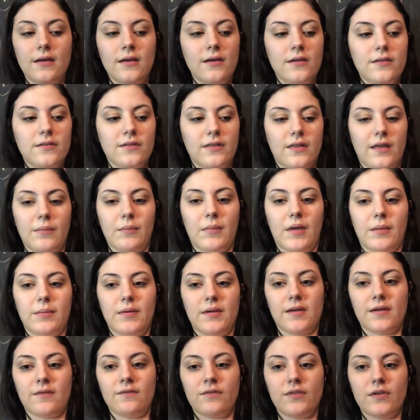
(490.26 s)
So that might be
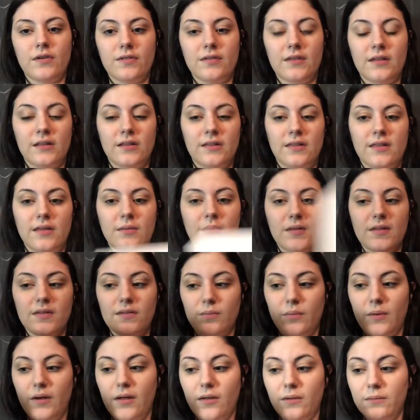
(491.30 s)
confusing to them as
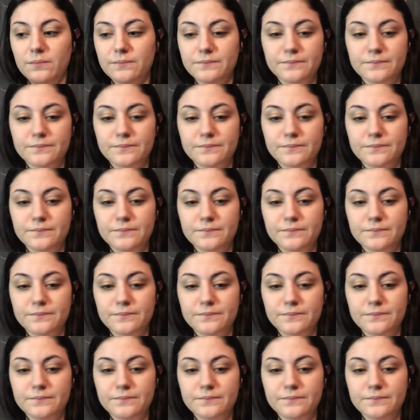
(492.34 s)
well.